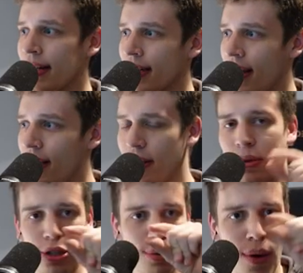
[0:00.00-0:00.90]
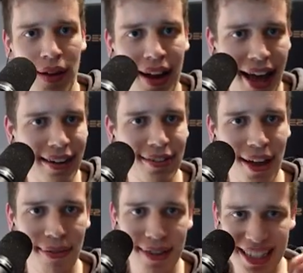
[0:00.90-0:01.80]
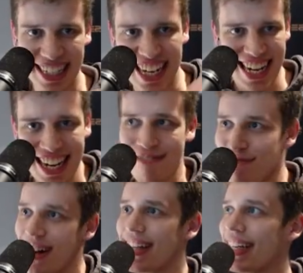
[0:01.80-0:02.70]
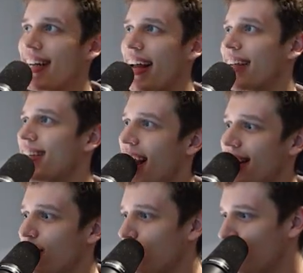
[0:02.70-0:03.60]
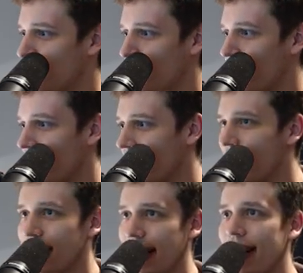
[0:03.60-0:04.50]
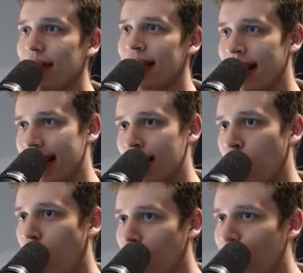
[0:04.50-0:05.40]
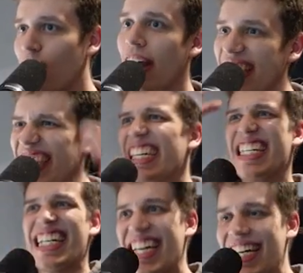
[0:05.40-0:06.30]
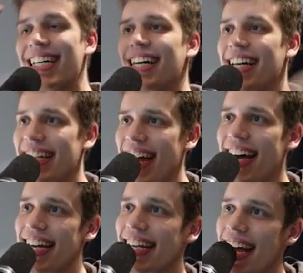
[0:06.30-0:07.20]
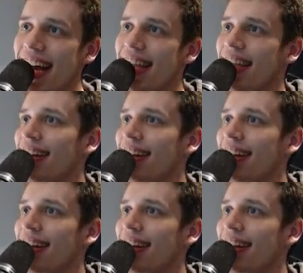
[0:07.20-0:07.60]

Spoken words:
You know, with just 1 line of numbers. Like, pressing, it's like, Zealots look good to me. Like, let me send in 12 more. Ah, die again.